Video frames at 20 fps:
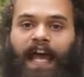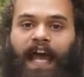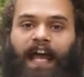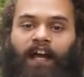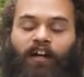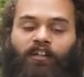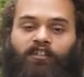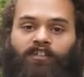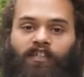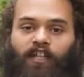
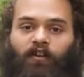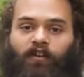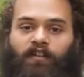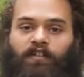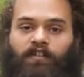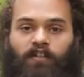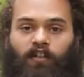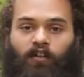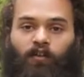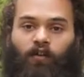energy or
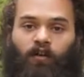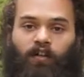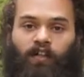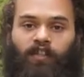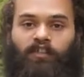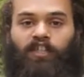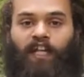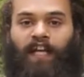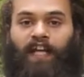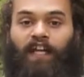to the
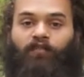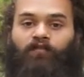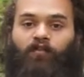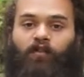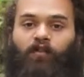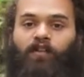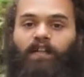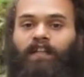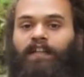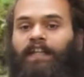golden chain of
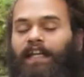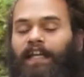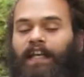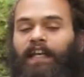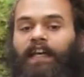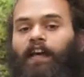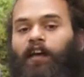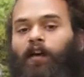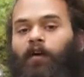Kundalini